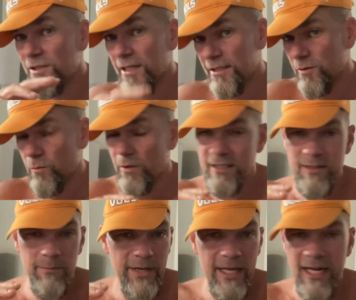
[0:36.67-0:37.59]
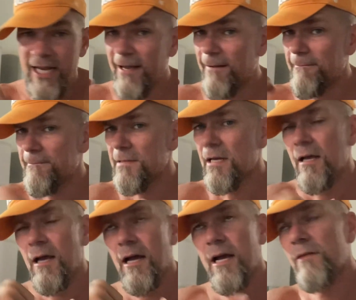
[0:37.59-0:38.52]
lots of weight, and man, I
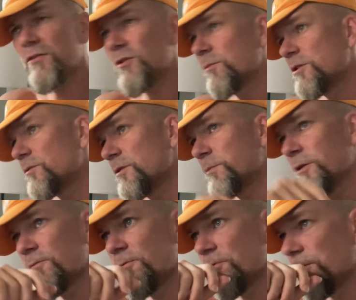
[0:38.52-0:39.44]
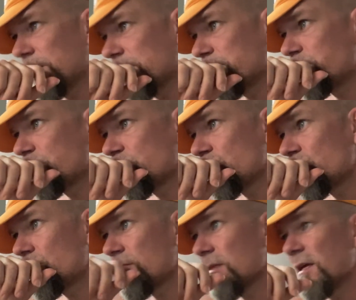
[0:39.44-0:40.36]
I have so much respect for y'all.
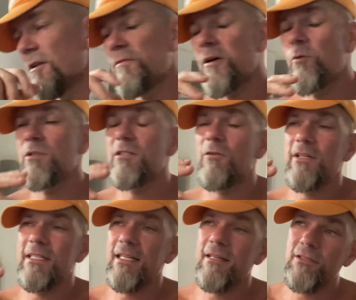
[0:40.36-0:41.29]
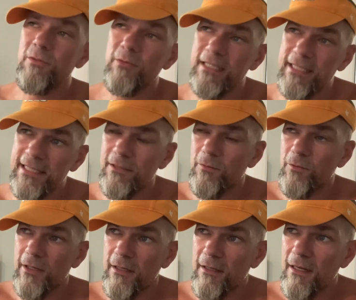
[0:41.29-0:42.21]
And if I wasn't already down to a decent
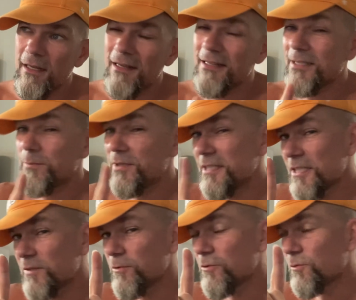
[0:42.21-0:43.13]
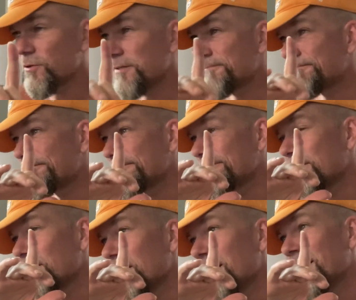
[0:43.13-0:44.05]
weight, because I'm six foot three,
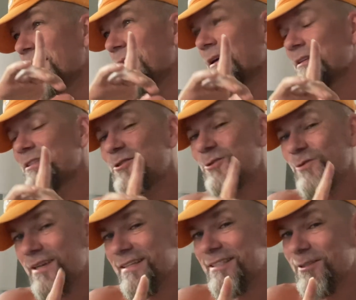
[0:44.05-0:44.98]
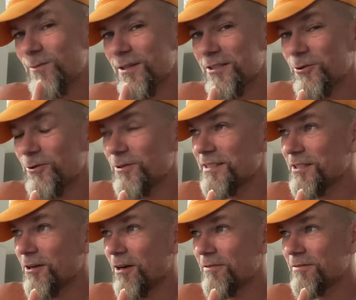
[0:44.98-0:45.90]
I was two nineteen when I started this
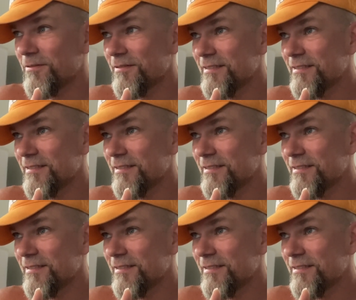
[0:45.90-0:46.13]
off.